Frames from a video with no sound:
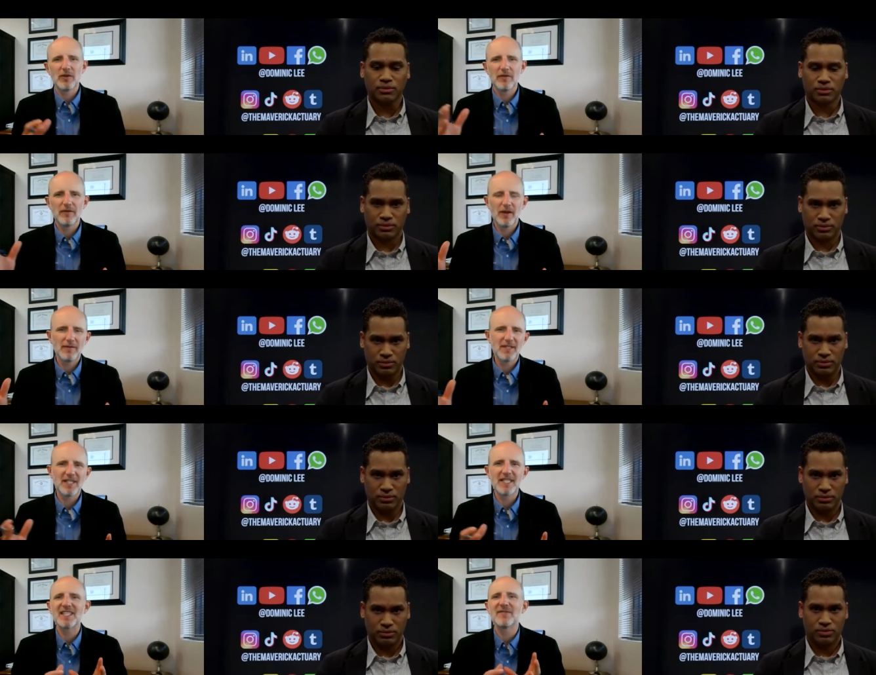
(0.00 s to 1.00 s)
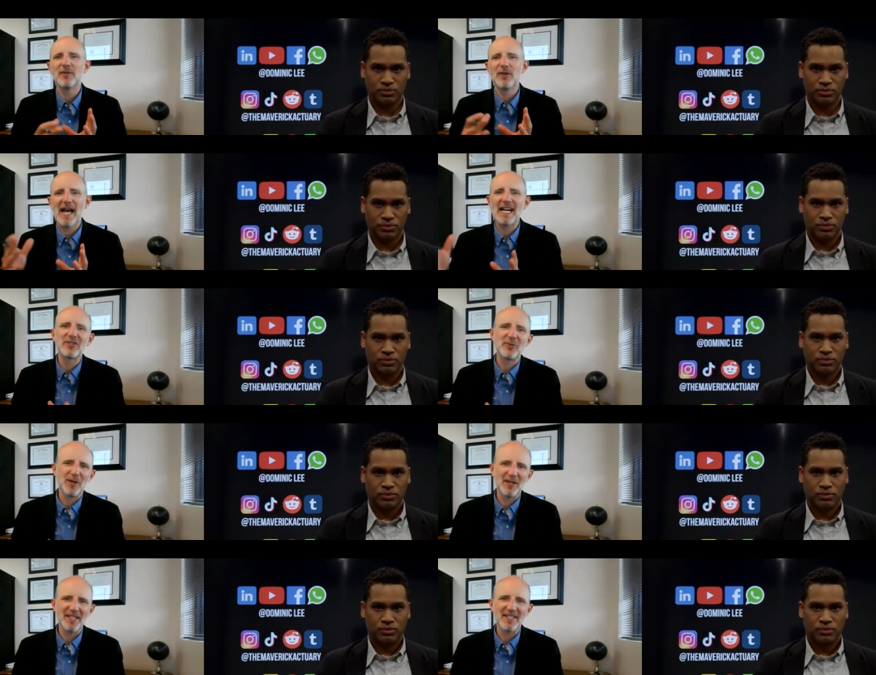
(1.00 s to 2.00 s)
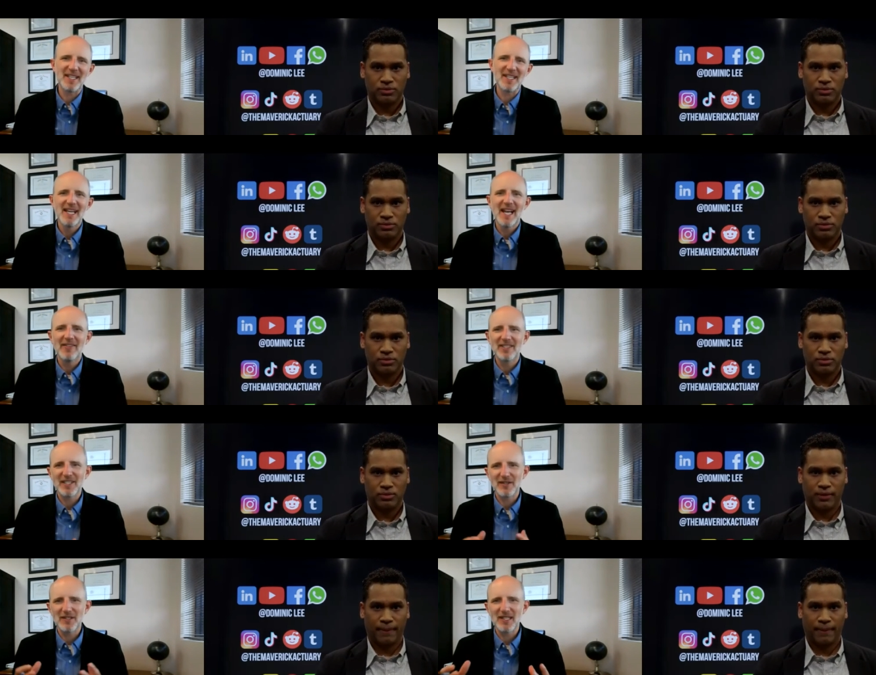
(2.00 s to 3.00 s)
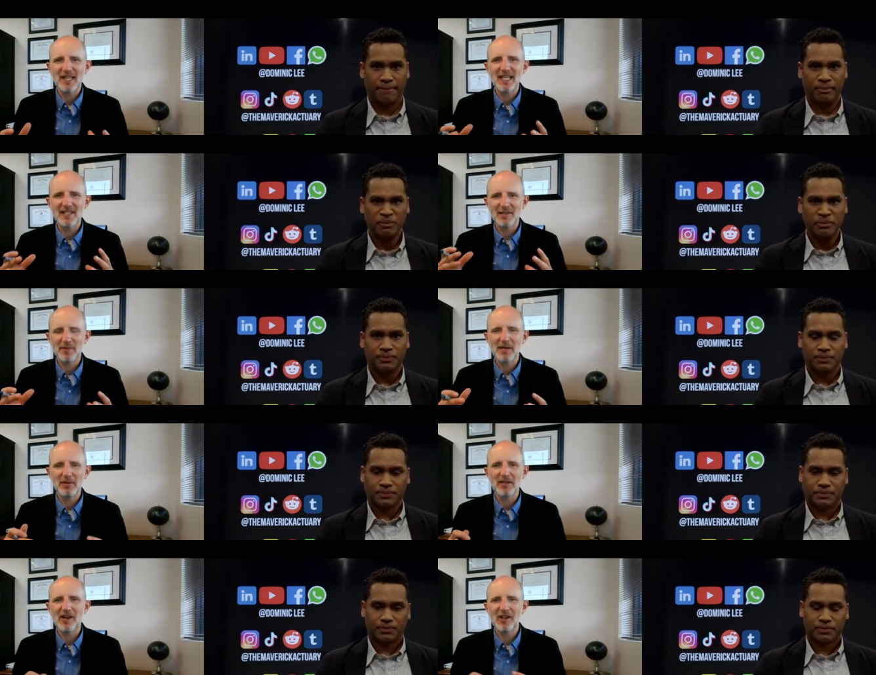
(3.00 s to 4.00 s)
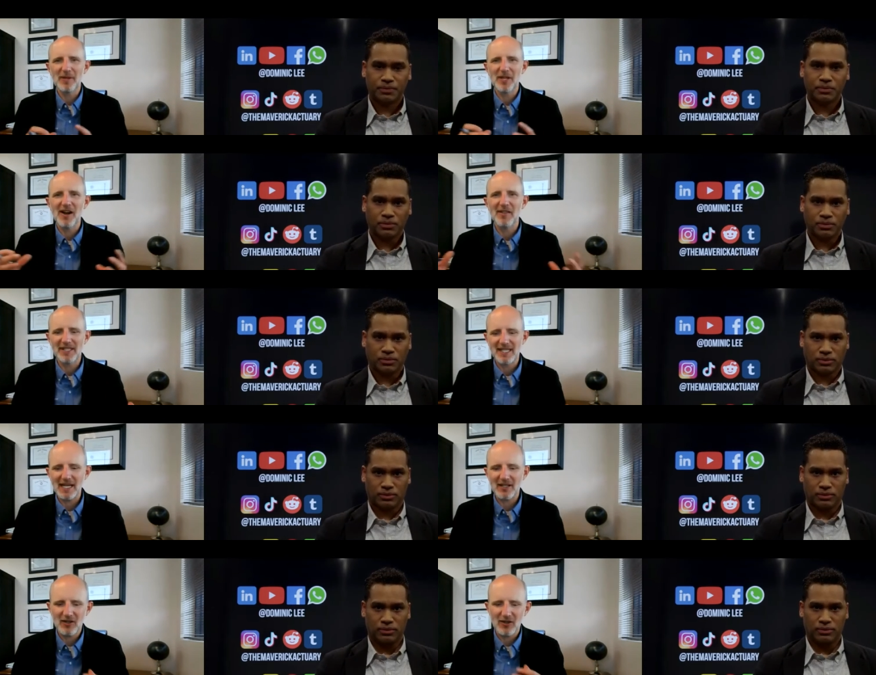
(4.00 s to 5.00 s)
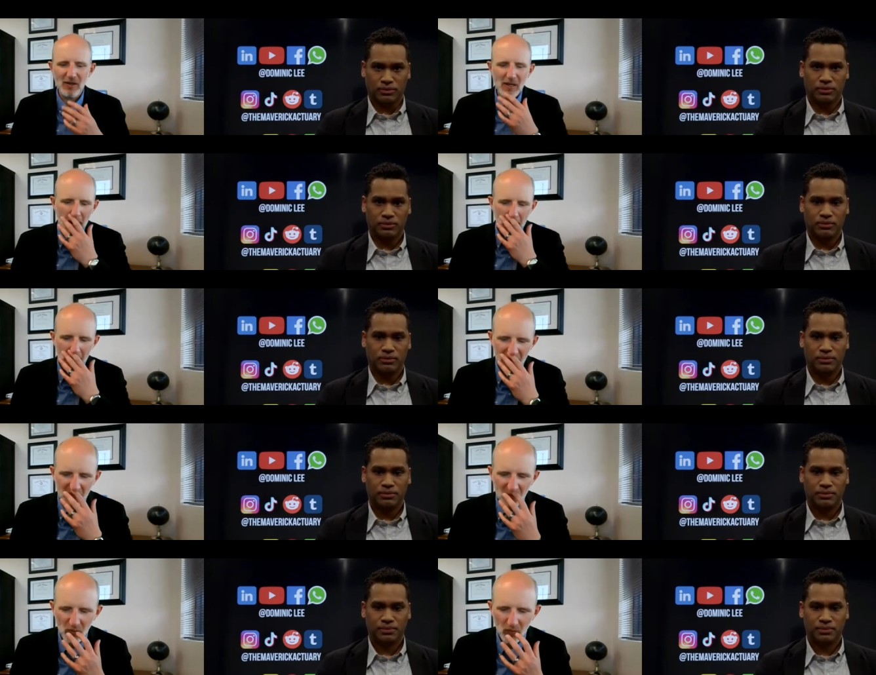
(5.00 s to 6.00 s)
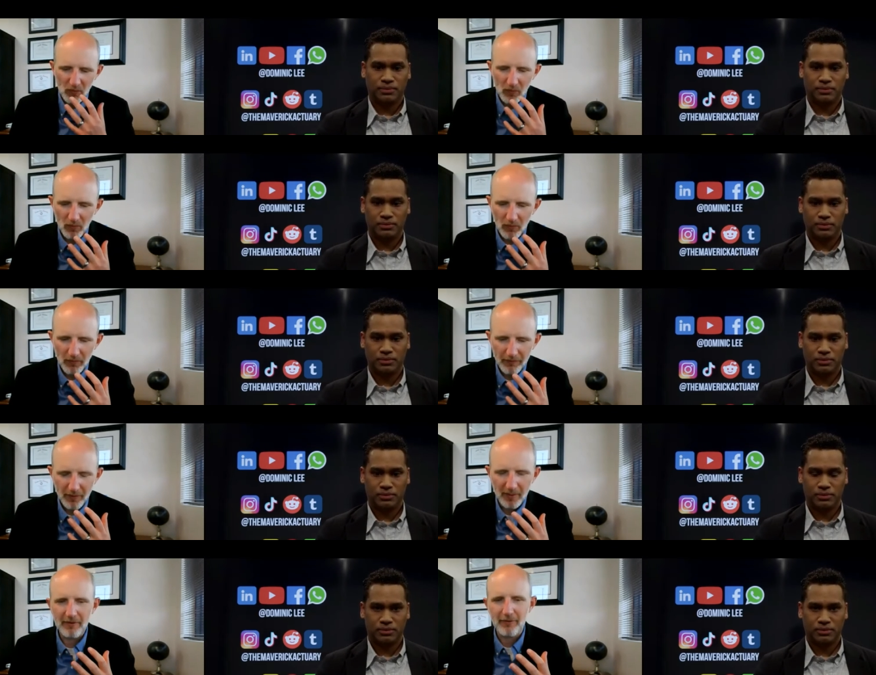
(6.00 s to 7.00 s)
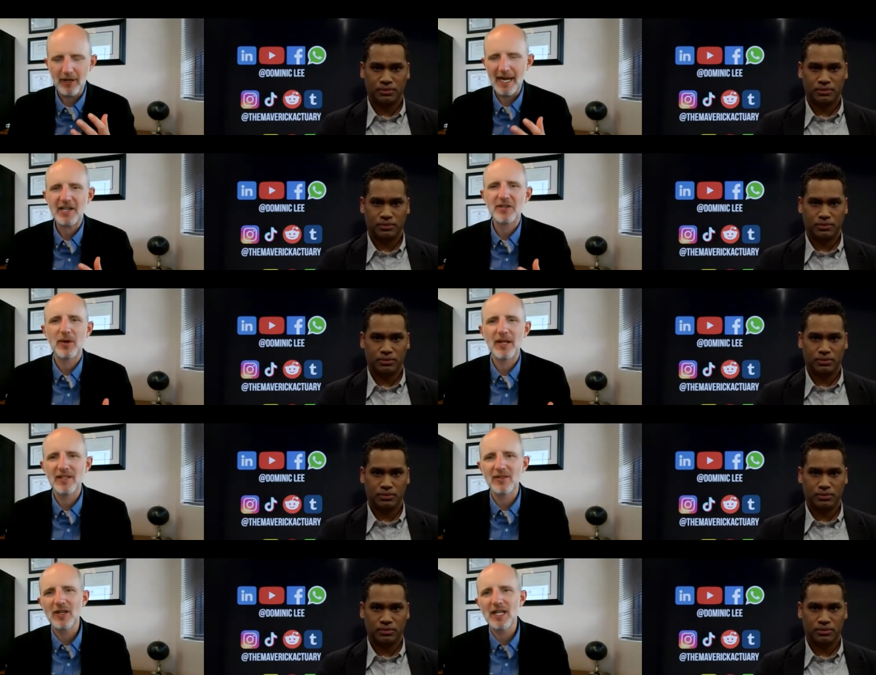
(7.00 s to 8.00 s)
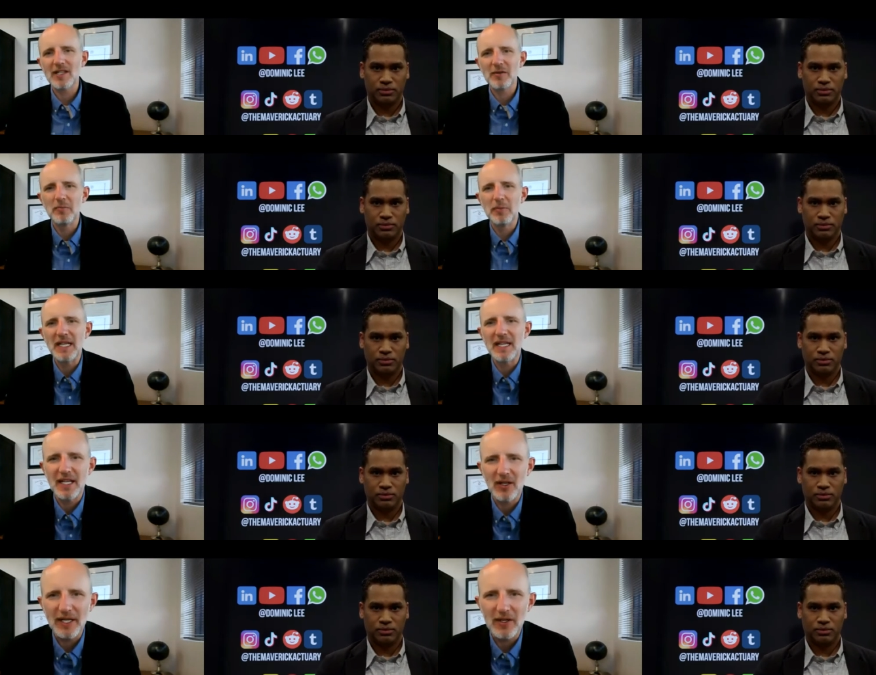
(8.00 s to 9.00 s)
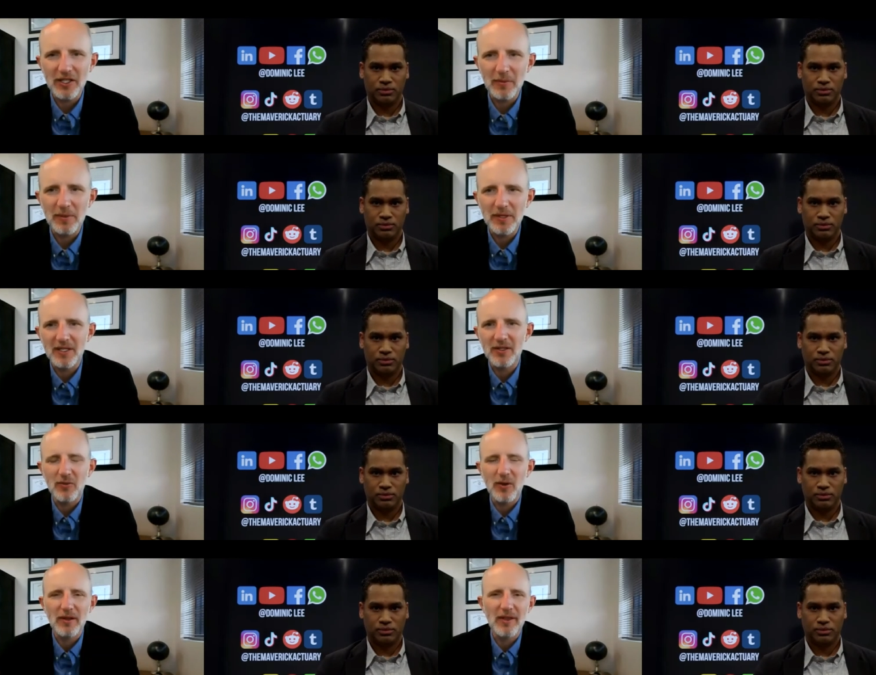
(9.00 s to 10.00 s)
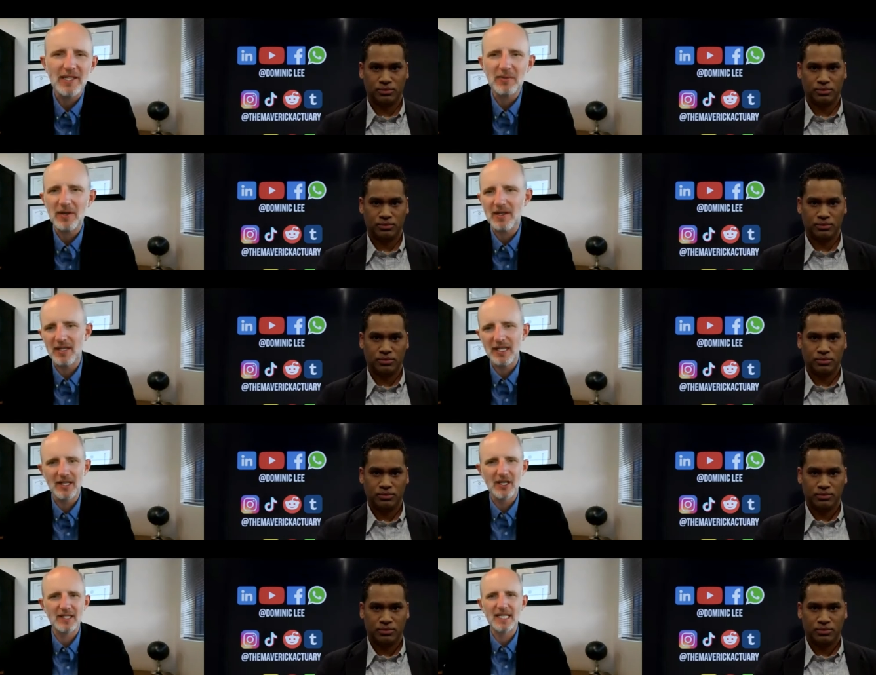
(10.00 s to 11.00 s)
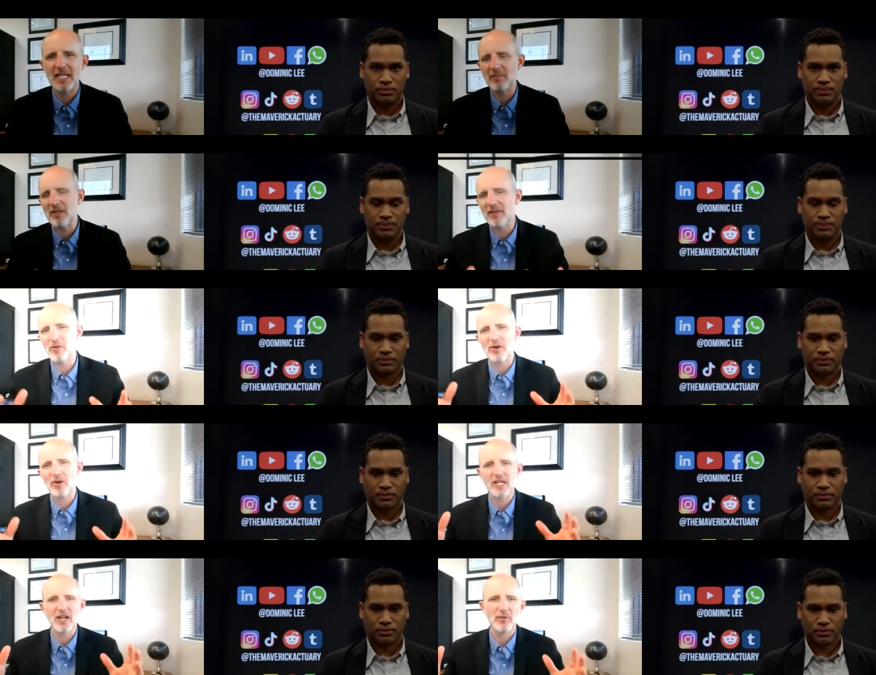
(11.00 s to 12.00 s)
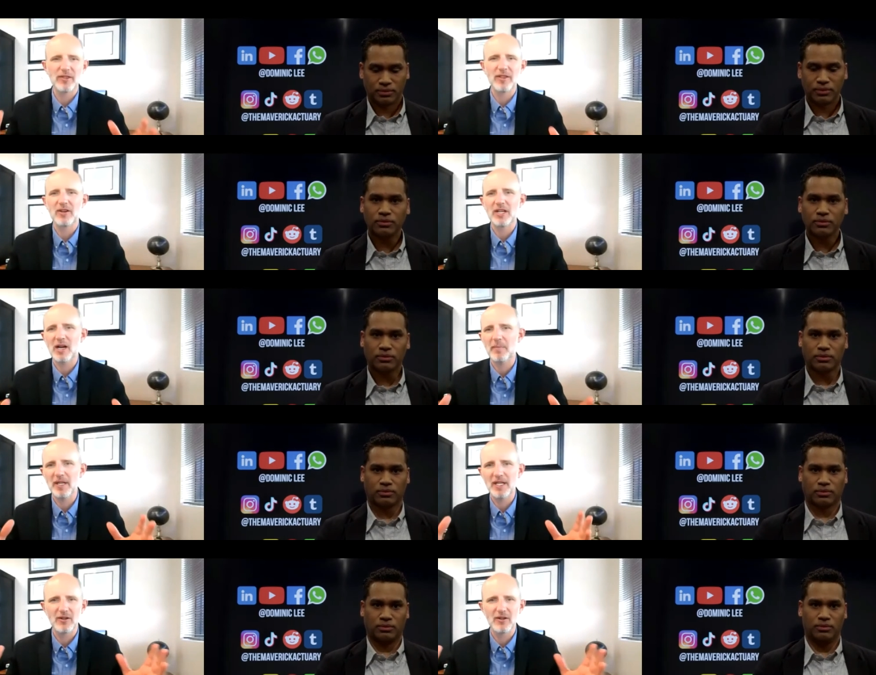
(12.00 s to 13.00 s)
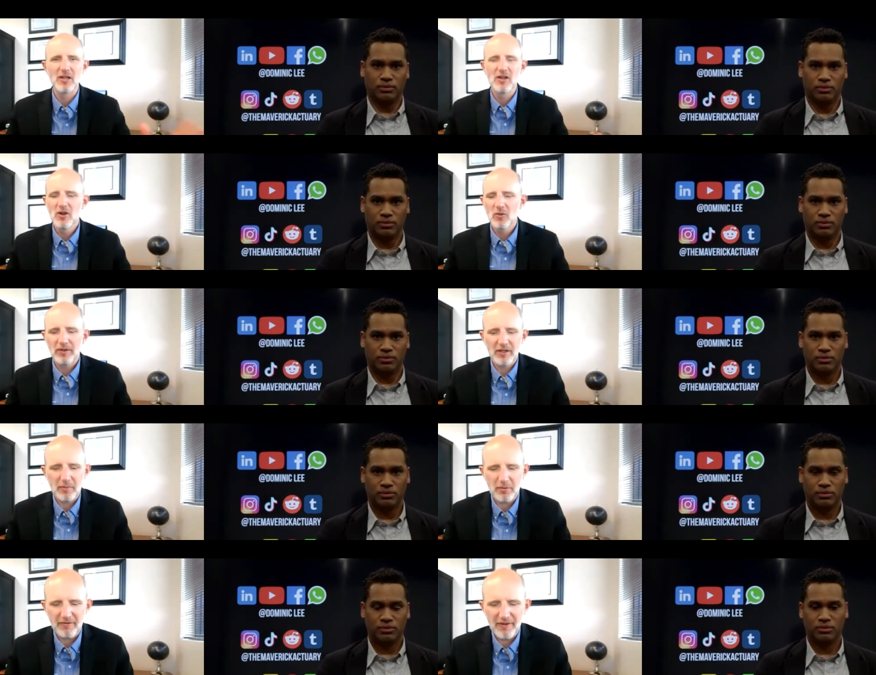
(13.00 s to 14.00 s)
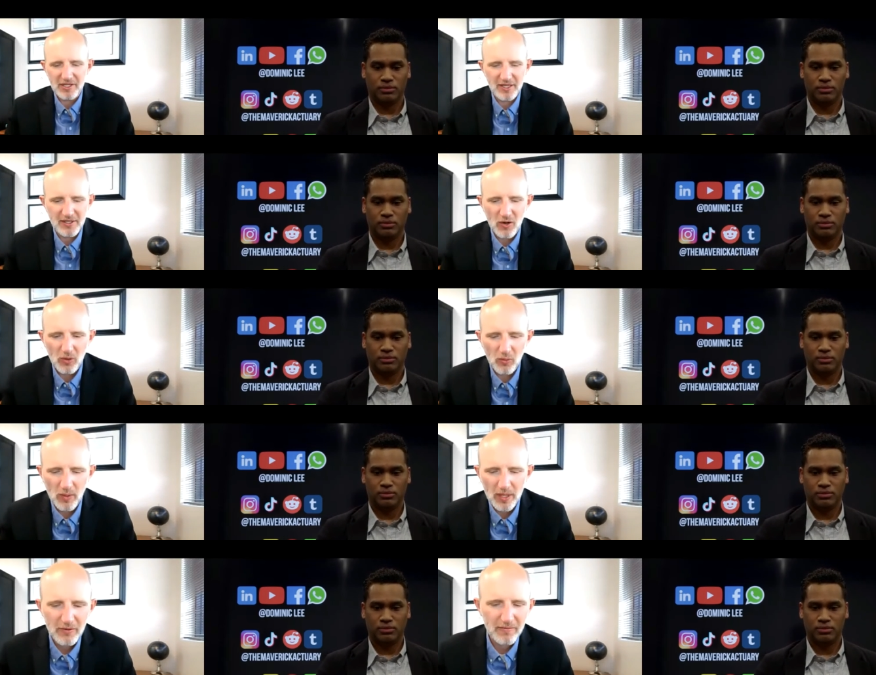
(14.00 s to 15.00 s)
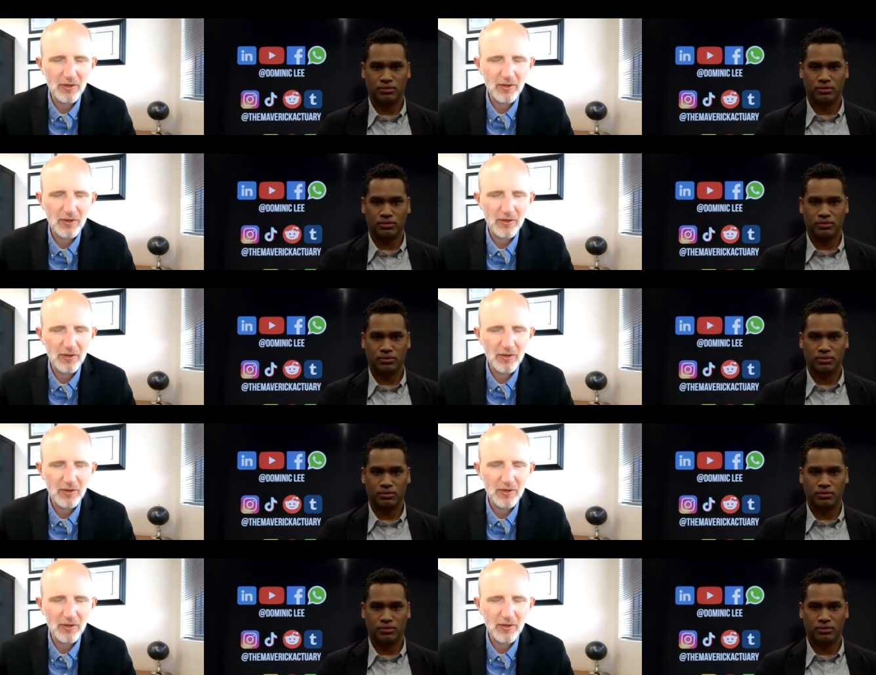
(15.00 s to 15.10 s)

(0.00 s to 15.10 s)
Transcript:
Speaker 1: of, of successful actuaries and the skills that they need to be able to develop beyond the technical um from a, for an actuary that's looking to be in a leadership position whether that's within their team that they're working on within their company or within the profession as a whole what do you